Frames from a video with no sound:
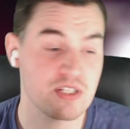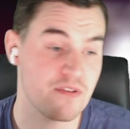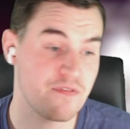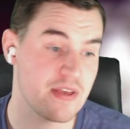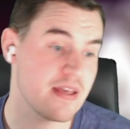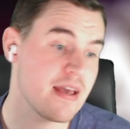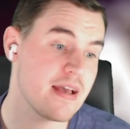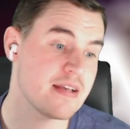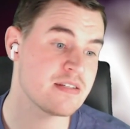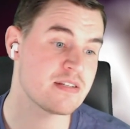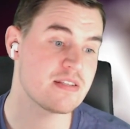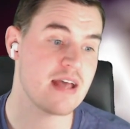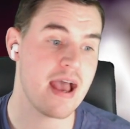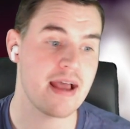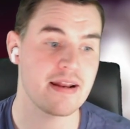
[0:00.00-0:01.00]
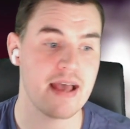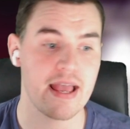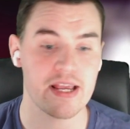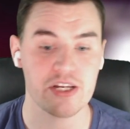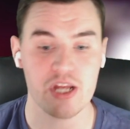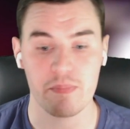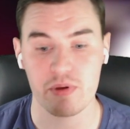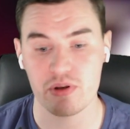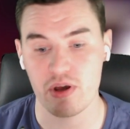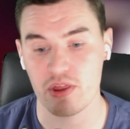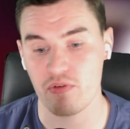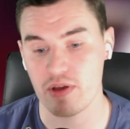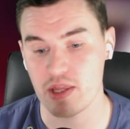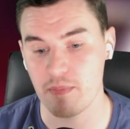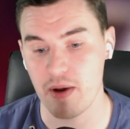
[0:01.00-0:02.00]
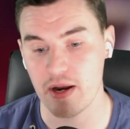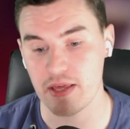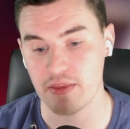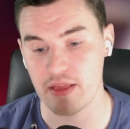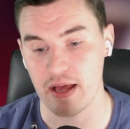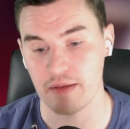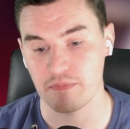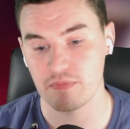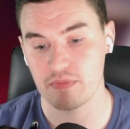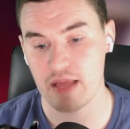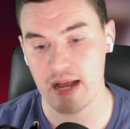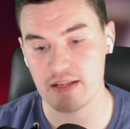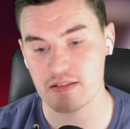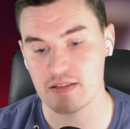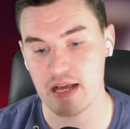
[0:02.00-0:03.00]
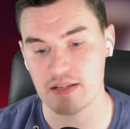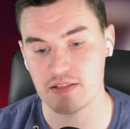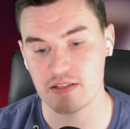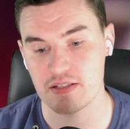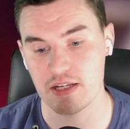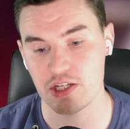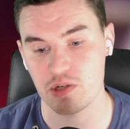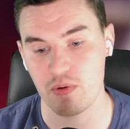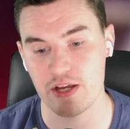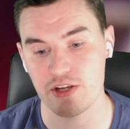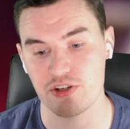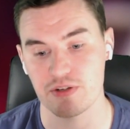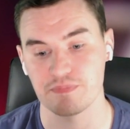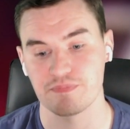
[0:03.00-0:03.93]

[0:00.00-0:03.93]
If he is, then AEW know they're in the money there. That's the situation.